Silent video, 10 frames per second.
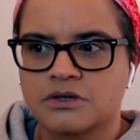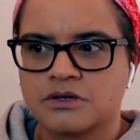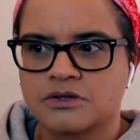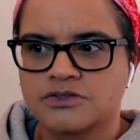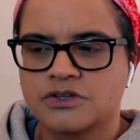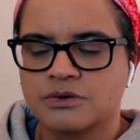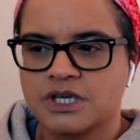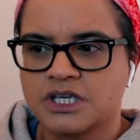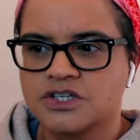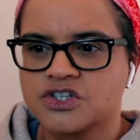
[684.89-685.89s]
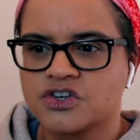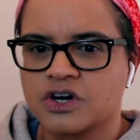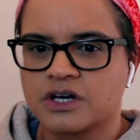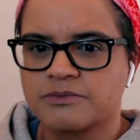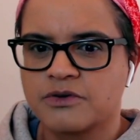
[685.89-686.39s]
So he's trying
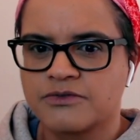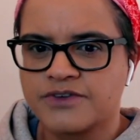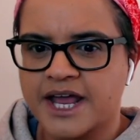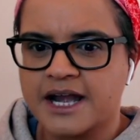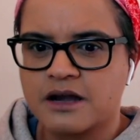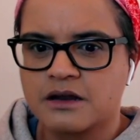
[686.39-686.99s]
to prevent